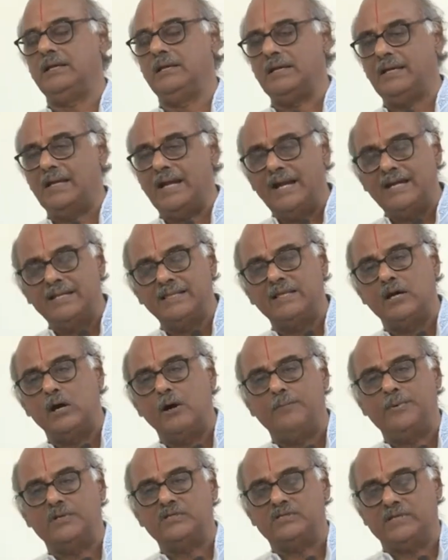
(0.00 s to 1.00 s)

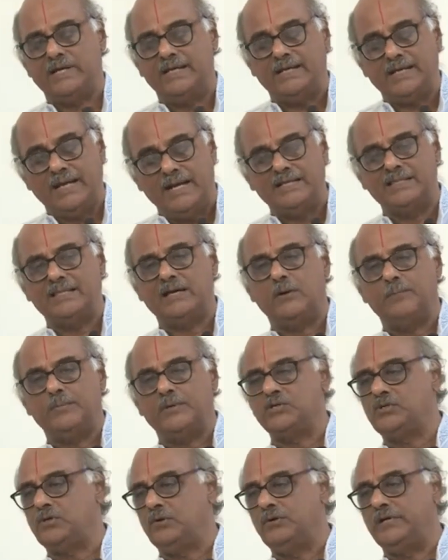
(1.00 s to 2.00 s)
had the
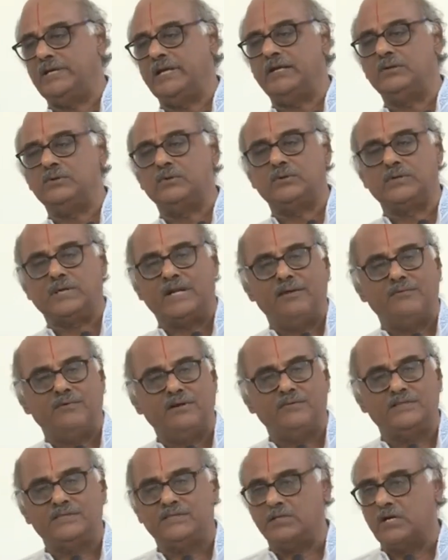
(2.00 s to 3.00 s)
opportunity to travel
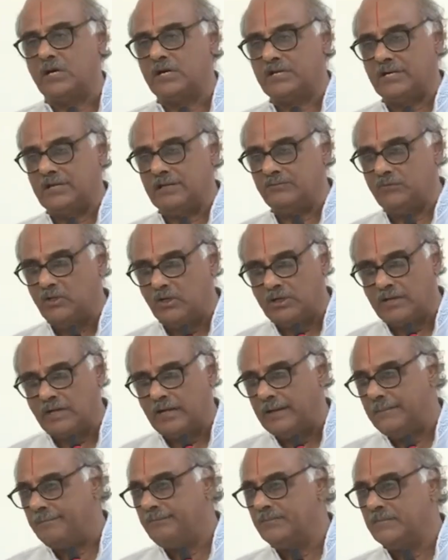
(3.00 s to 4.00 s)
with Dr. Abdul
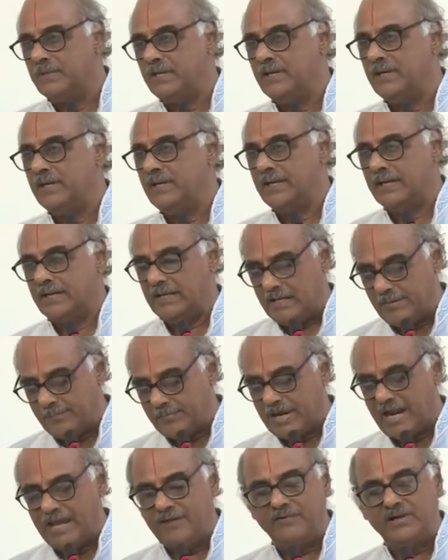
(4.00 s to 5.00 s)
Kalam in a
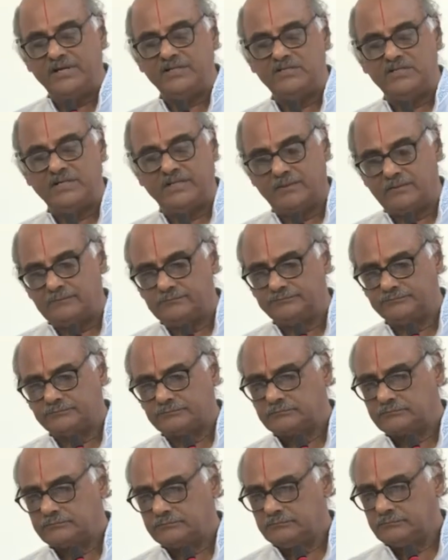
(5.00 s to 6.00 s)
private jet.
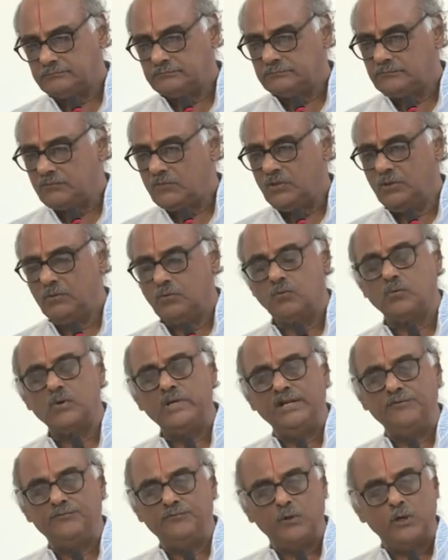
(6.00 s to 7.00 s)

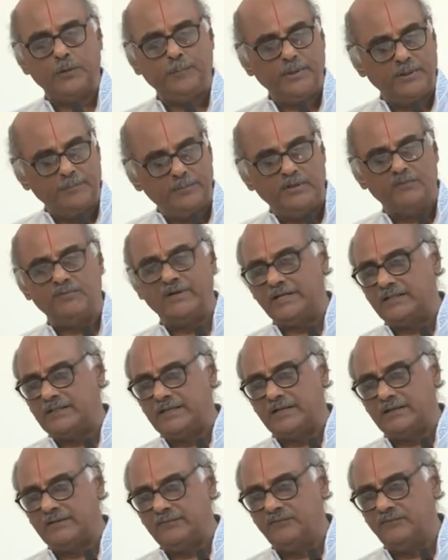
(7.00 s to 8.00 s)
Only 4 people were
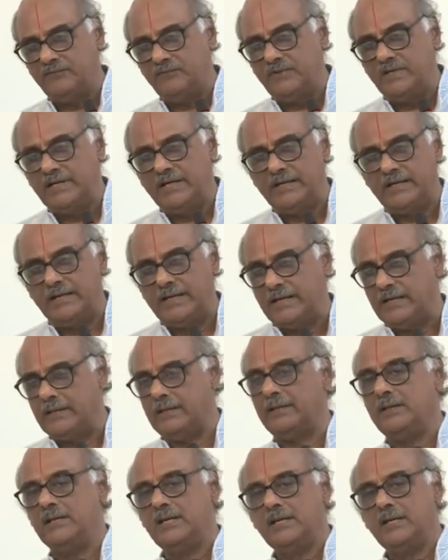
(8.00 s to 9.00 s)
there. We had
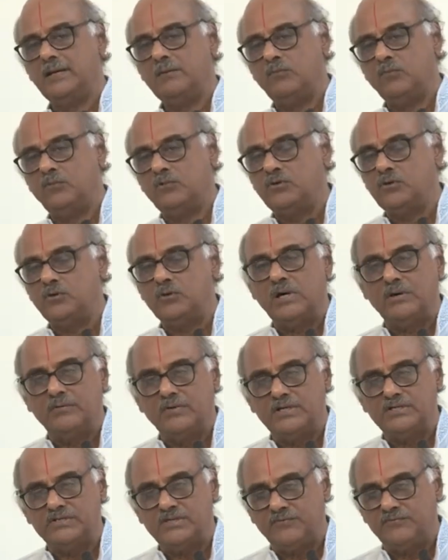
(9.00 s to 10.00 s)
2
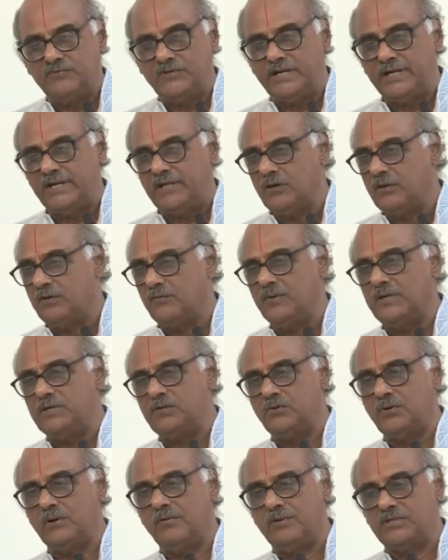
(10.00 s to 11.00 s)
hours of journey onward,
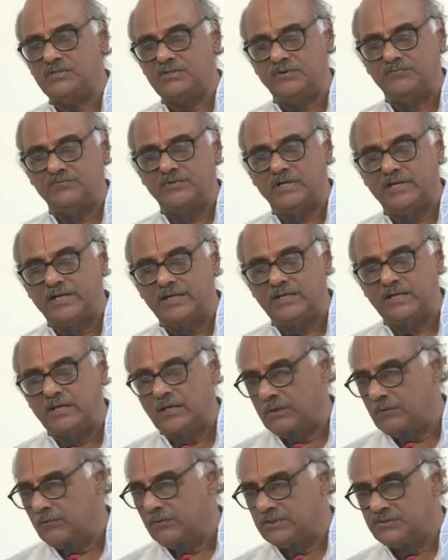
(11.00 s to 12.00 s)
2 hours of journey
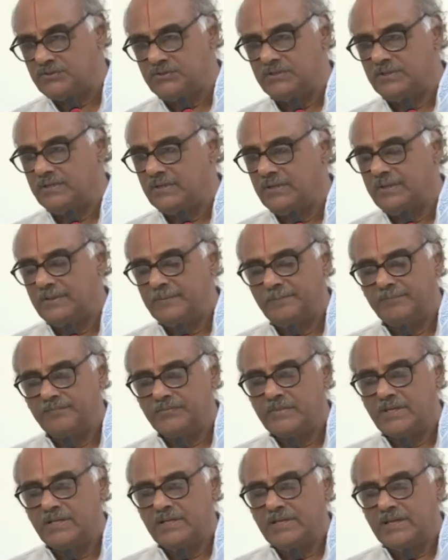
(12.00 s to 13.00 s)
downwards.
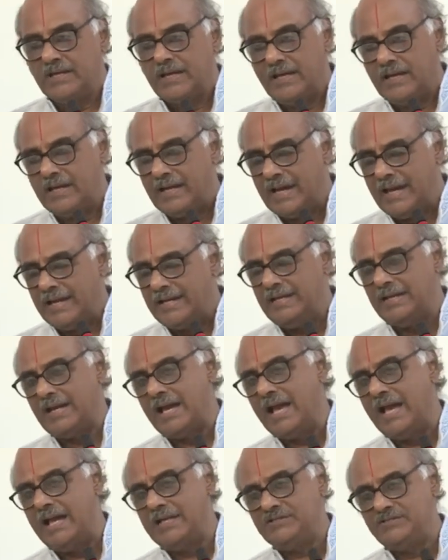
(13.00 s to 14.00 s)
I
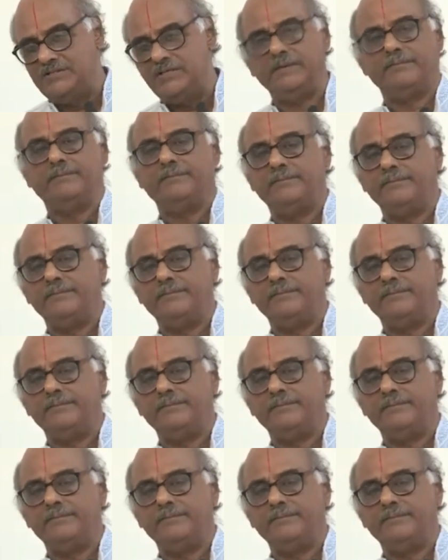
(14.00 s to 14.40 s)
asked him,